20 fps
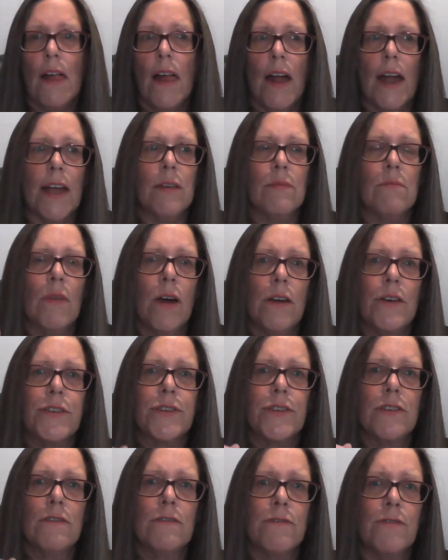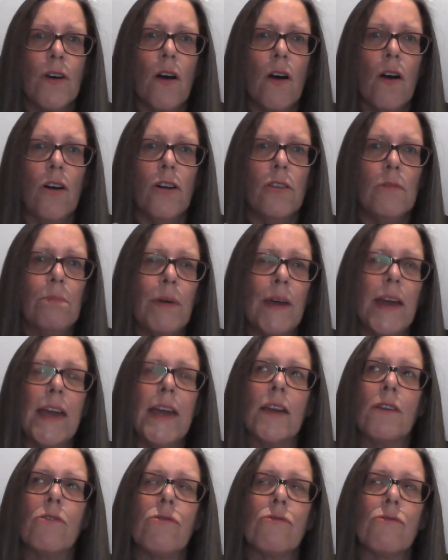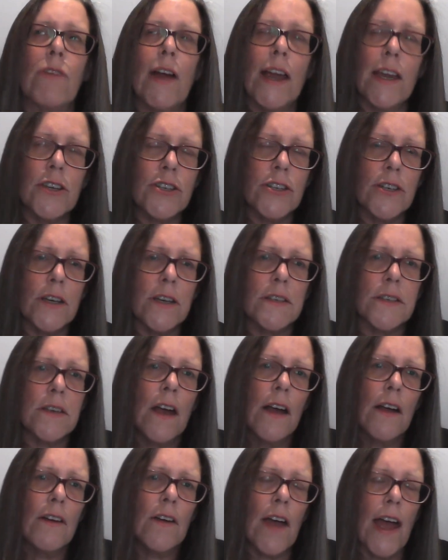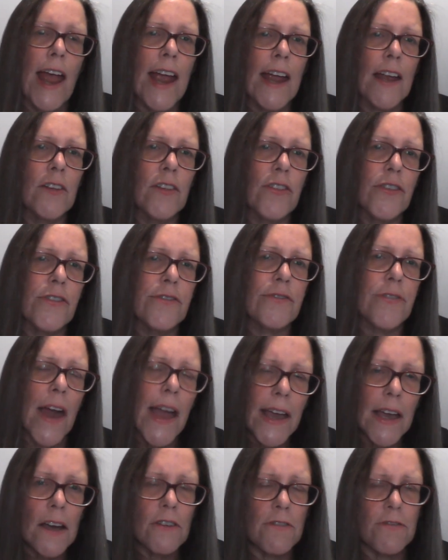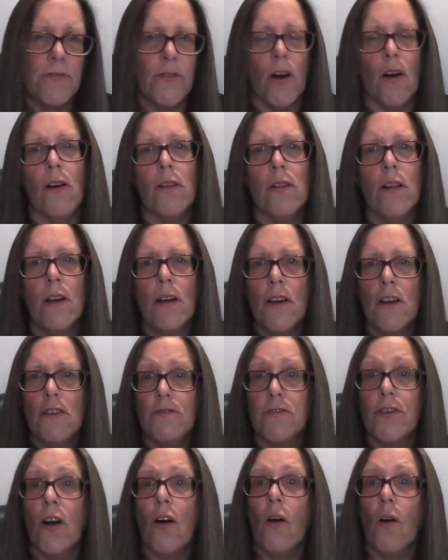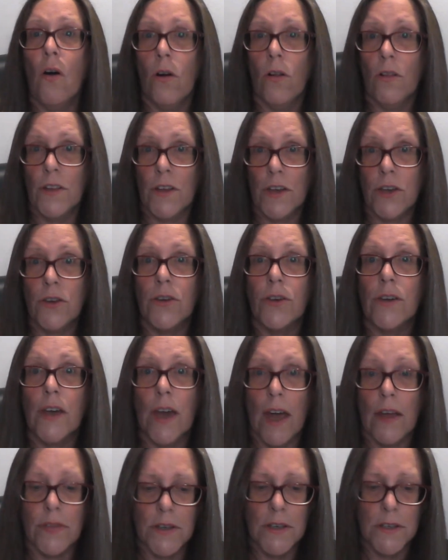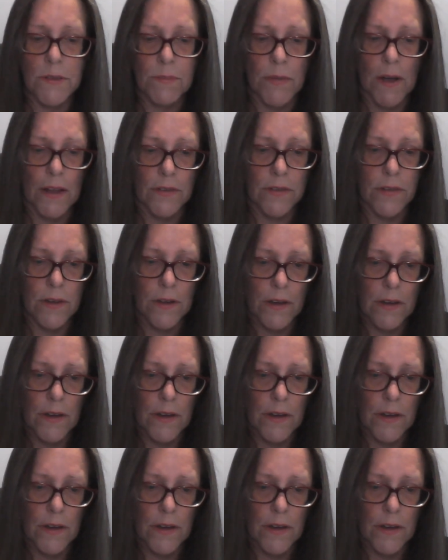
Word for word: And most of all, be gracious and thankful for all that you get this month.